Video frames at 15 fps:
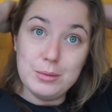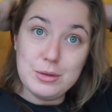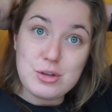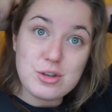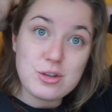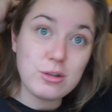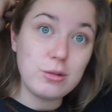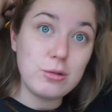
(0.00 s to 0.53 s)

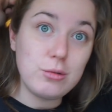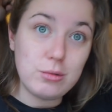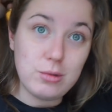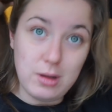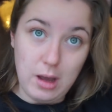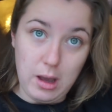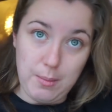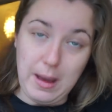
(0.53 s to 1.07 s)

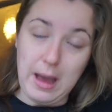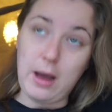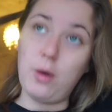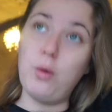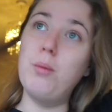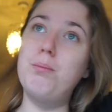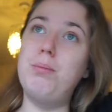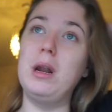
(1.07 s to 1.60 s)
soon
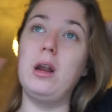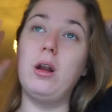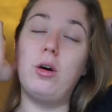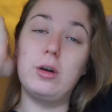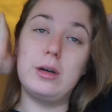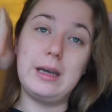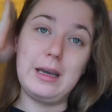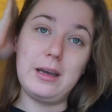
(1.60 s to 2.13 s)
about
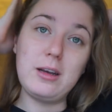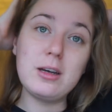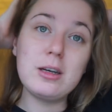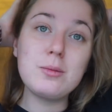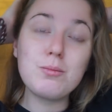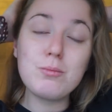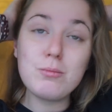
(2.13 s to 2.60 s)
belonging